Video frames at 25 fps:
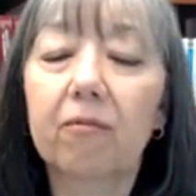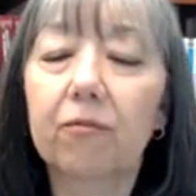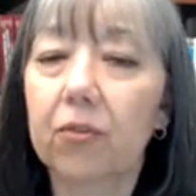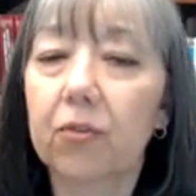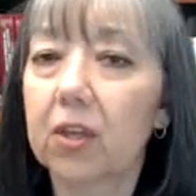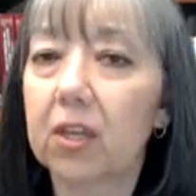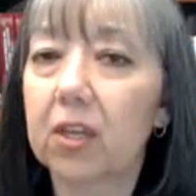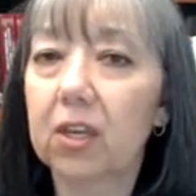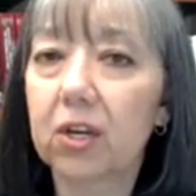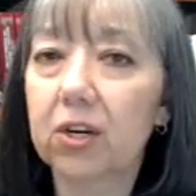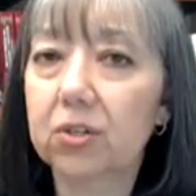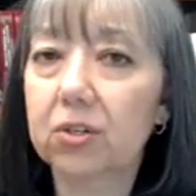for
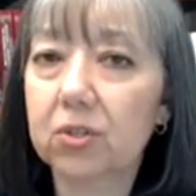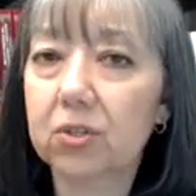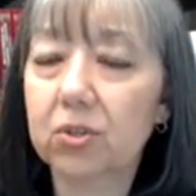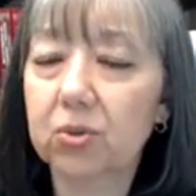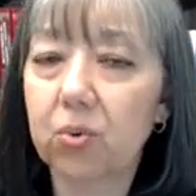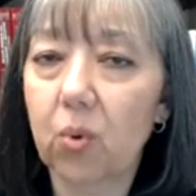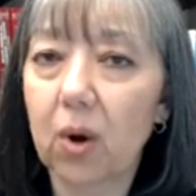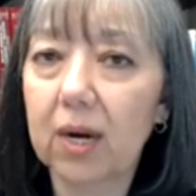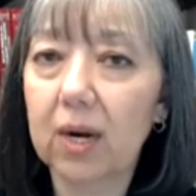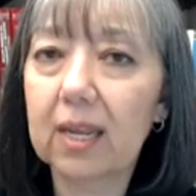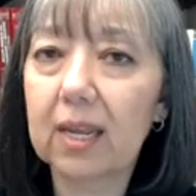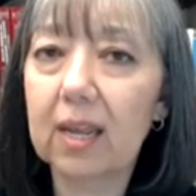the years
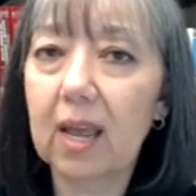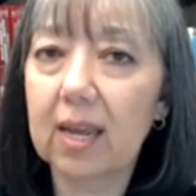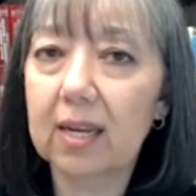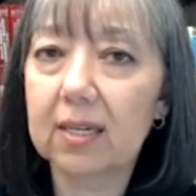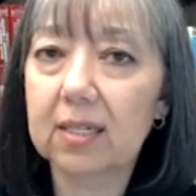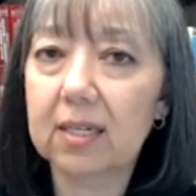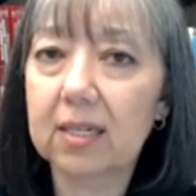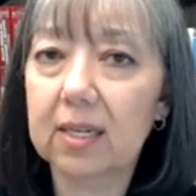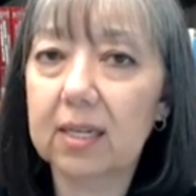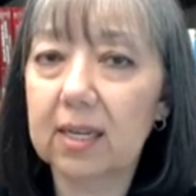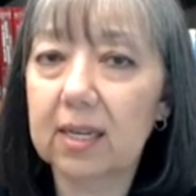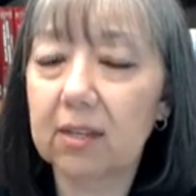
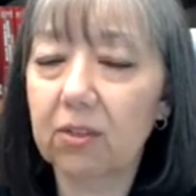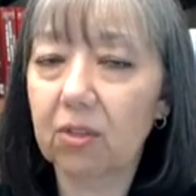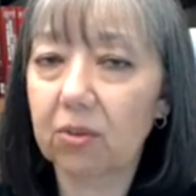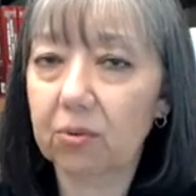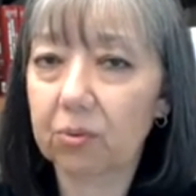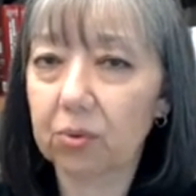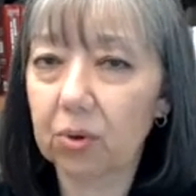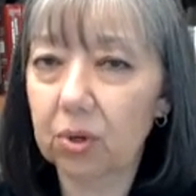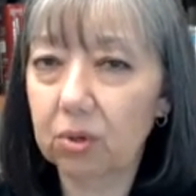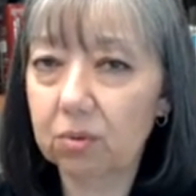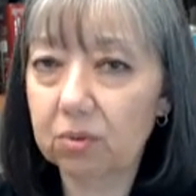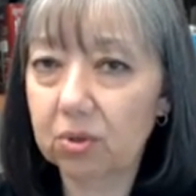2018
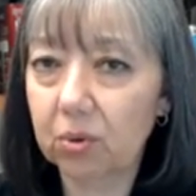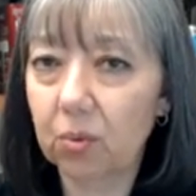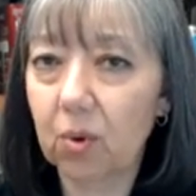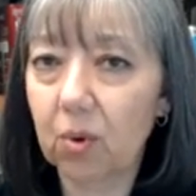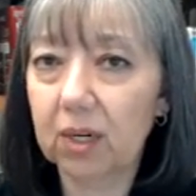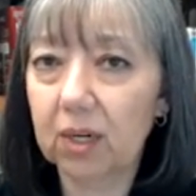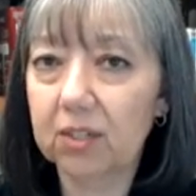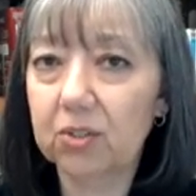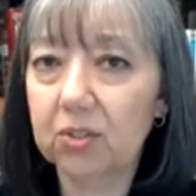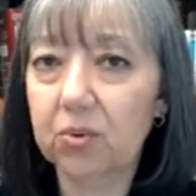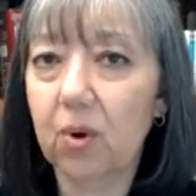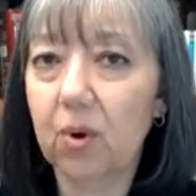through
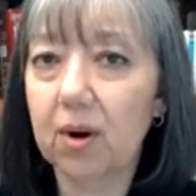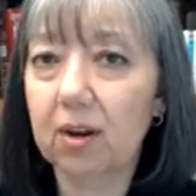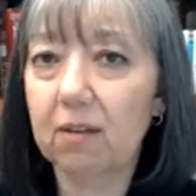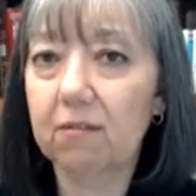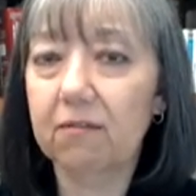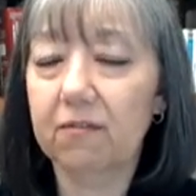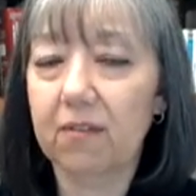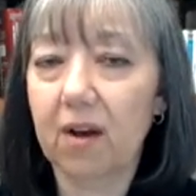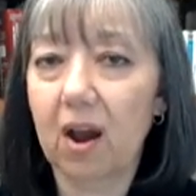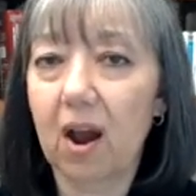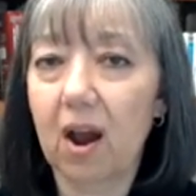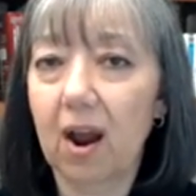
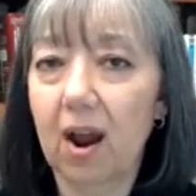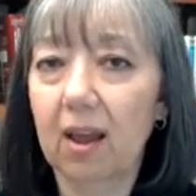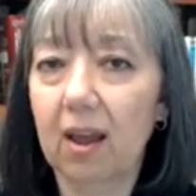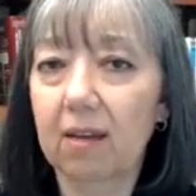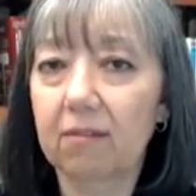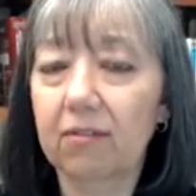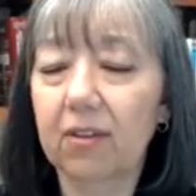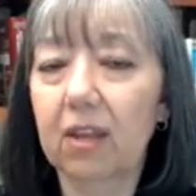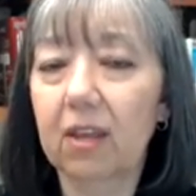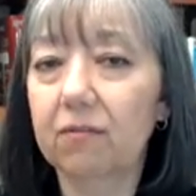2025,